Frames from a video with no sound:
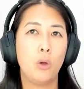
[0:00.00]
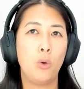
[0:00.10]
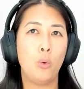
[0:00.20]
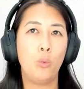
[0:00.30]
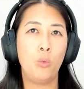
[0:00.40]

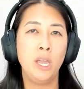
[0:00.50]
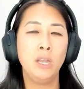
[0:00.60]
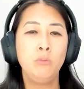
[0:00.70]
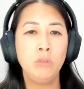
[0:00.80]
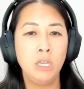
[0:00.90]

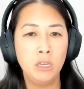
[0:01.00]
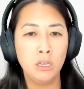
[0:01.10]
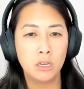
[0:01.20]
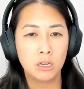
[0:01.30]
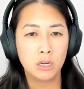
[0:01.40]
When
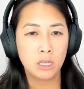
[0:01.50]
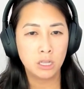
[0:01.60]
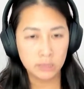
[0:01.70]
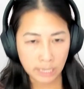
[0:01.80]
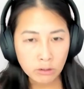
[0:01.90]
we
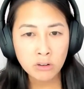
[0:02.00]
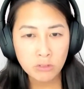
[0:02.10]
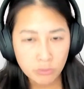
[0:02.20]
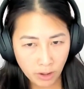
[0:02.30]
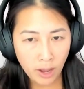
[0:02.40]

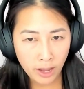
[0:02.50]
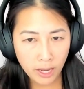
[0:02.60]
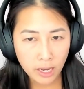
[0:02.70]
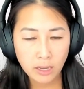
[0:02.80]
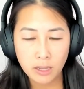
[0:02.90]
clarify,
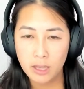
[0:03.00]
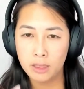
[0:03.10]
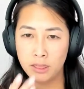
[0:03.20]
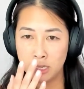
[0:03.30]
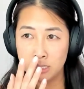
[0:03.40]

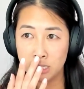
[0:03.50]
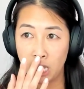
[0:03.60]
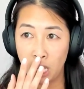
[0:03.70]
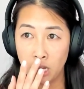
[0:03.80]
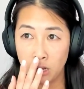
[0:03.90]
this
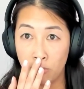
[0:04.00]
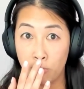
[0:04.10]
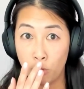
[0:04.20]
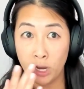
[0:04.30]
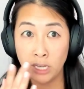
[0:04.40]
can
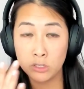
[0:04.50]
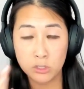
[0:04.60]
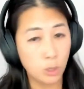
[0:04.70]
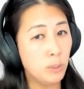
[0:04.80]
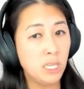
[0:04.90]
avoid
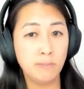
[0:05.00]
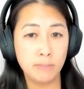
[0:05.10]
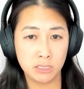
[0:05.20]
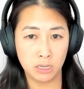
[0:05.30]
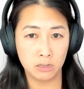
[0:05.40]
so many
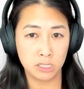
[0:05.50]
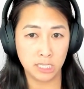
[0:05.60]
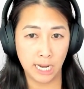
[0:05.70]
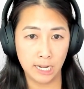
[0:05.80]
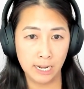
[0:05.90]

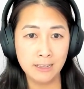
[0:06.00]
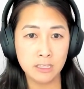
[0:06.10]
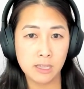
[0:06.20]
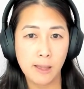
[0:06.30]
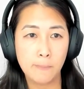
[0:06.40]

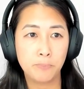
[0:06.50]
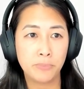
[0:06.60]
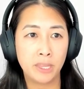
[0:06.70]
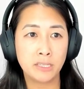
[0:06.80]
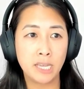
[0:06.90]
misunderstandings,
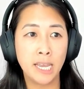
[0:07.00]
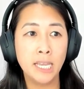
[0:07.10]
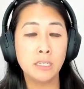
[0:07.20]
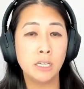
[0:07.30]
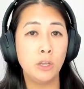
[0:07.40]
because I
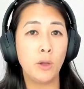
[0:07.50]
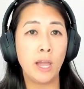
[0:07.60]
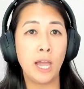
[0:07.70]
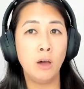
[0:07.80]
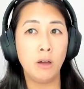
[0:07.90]
can't tell you
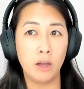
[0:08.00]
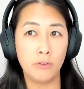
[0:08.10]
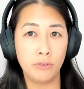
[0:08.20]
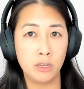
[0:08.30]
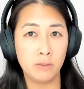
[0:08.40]
how
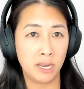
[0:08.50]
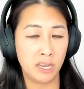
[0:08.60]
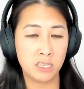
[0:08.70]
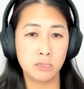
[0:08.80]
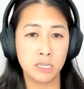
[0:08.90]
often my
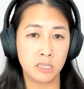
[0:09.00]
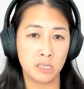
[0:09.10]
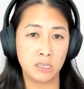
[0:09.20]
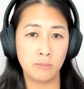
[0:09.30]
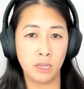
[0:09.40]
husband has
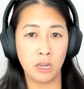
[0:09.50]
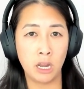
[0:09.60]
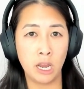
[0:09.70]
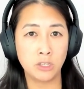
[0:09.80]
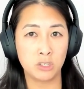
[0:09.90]
said something and
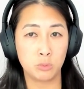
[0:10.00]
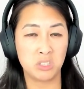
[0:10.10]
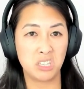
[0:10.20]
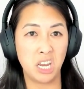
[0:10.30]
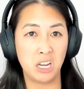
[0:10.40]
I just
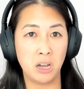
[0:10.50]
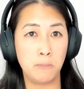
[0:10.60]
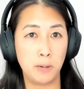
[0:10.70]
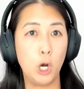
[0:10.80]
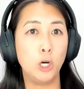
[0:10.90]
was like
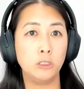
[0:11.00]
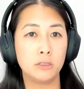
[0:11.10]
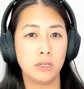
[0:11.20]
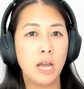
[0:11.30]
appalled.